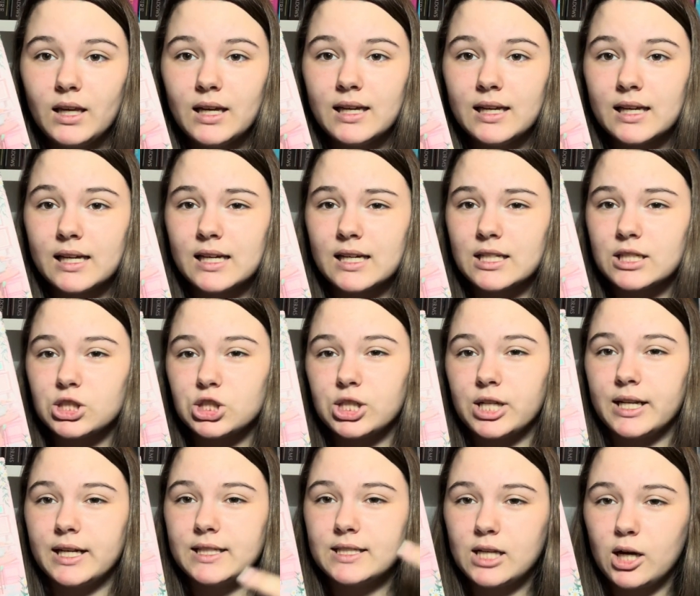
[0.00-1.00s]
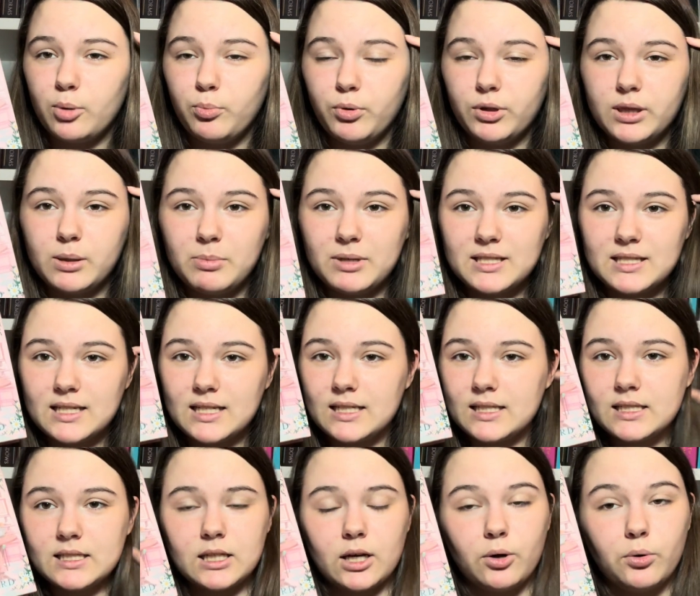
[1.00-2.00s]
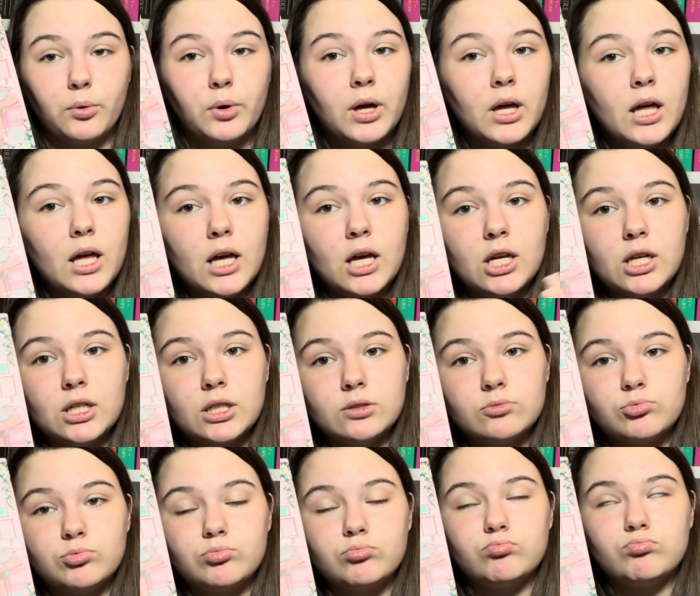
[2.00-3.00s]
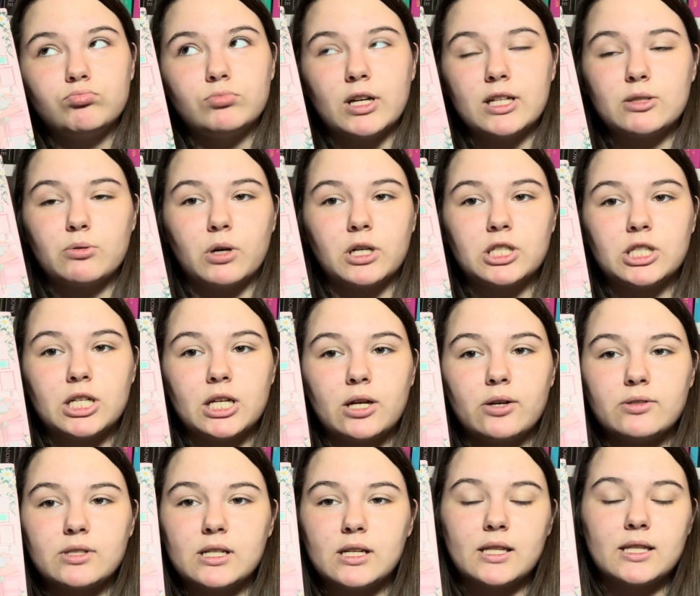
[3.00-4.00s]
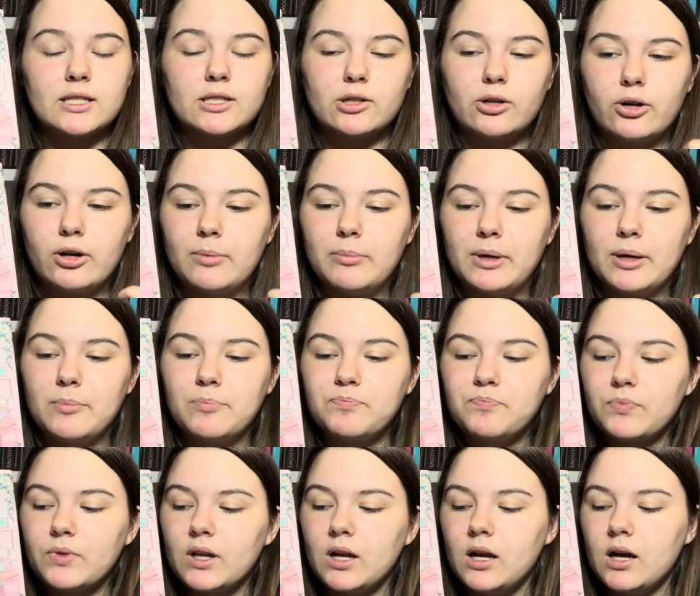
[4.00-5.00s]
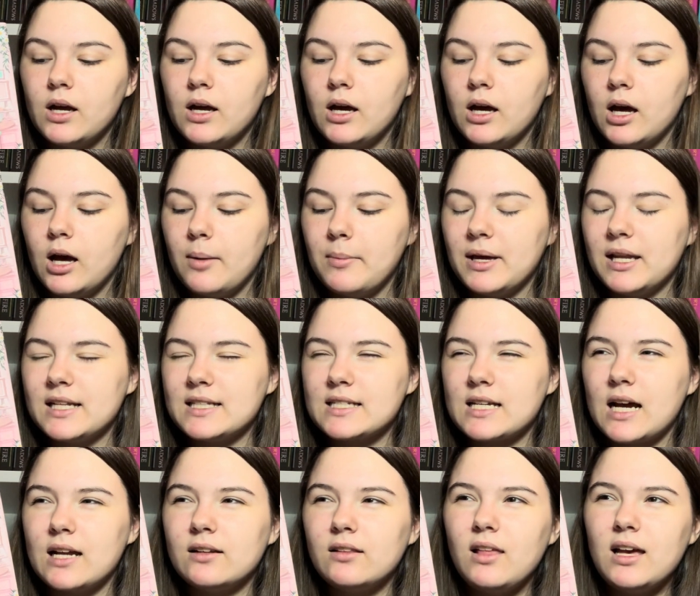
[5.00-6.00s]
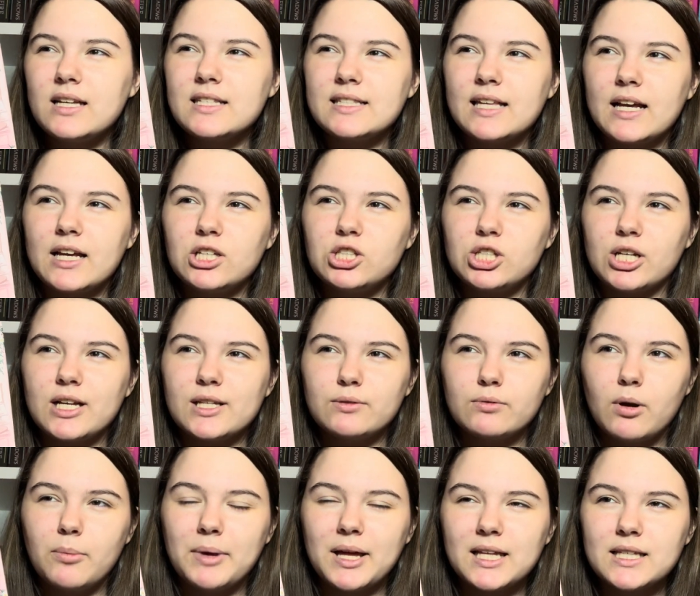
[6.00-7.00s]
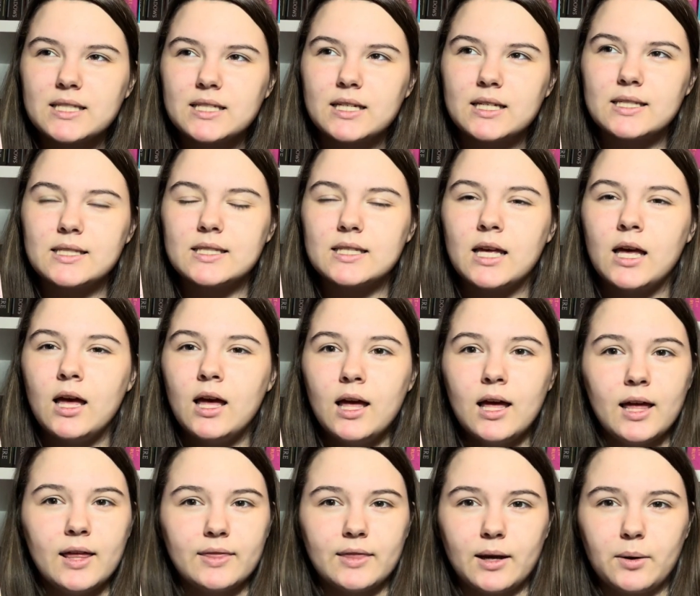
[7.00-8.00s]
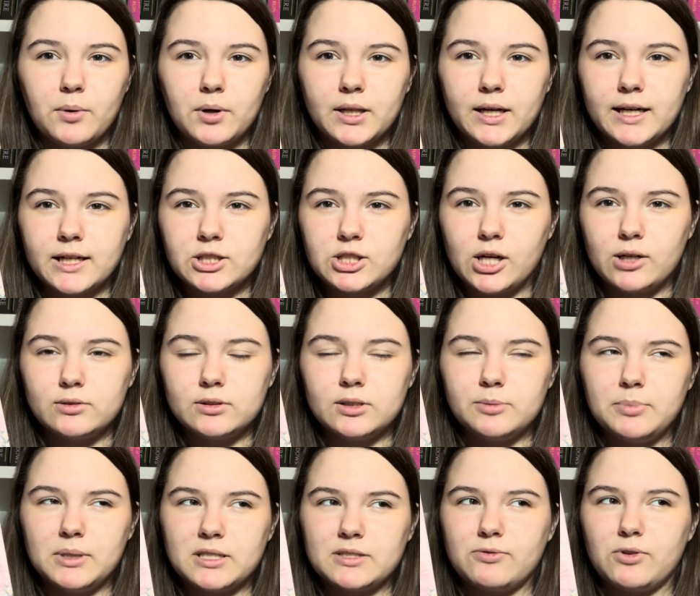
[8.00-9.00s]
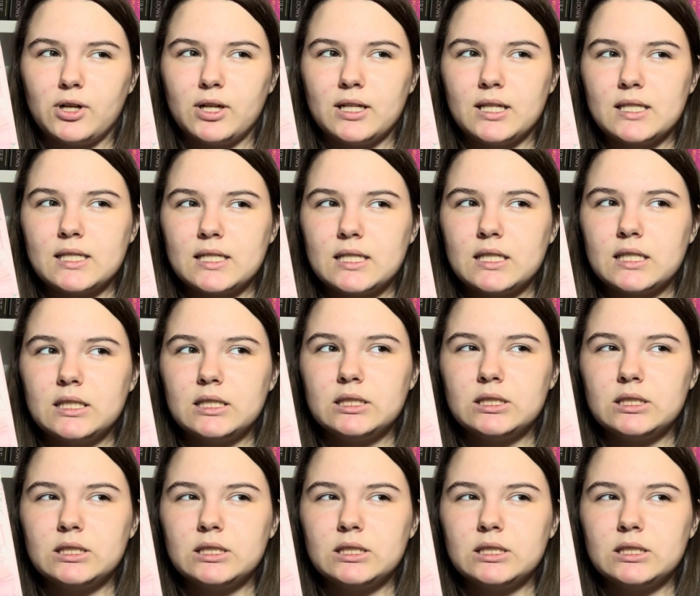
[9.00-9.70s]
and she needs help with the business, so that's why she goes into this agreement. And it's kind of like second chance romance because they were, like, childhood best friends